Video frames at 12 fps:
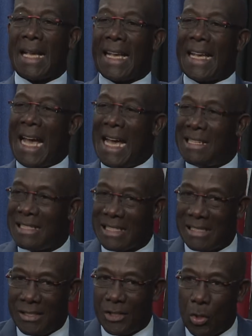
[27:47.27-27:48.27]

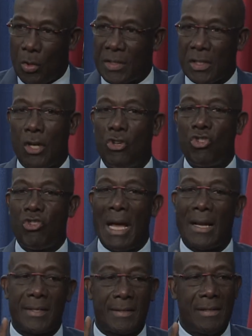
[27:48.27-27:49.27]
cancelled those
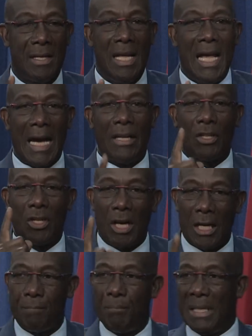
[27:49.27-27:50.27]
contracts and
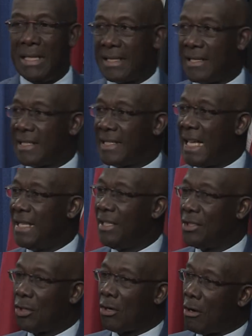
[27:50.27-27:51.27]
got Minister
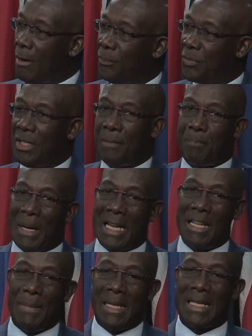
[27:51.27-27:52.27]
Sandy to come to the
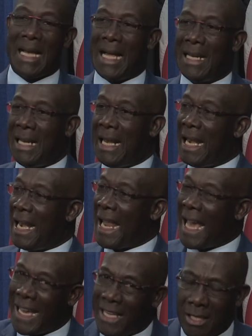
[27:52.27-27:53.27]
parliament and
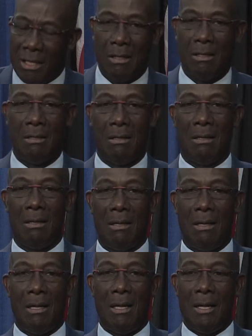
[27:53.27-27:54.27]
lie,
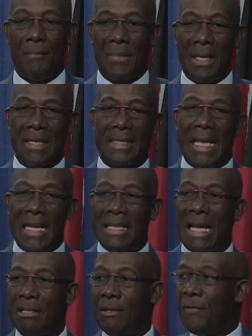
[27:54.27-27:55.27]
saying
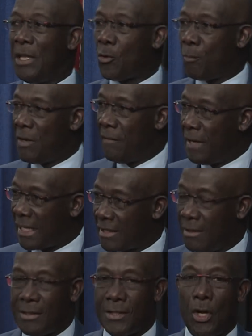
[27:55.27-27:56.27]
that the
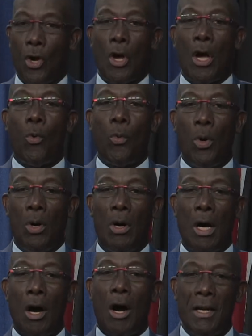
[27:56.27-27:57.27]
vessels
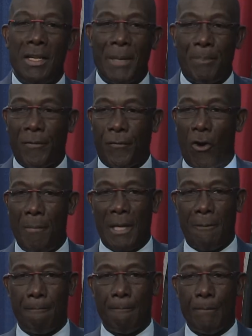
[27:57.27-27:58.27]
were
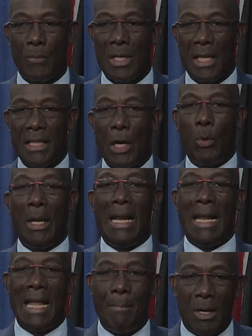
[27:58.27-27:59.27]
underperforming, they were
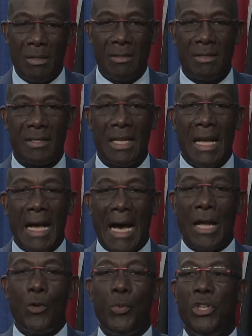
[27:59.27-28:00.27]
lemons,
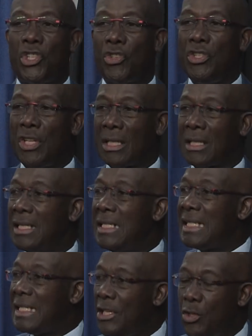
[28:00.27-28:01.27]
and we should not
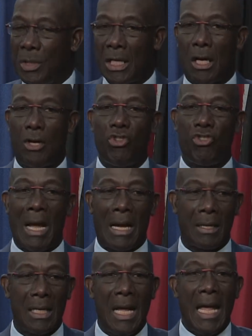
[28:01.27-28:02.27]
continue the contract,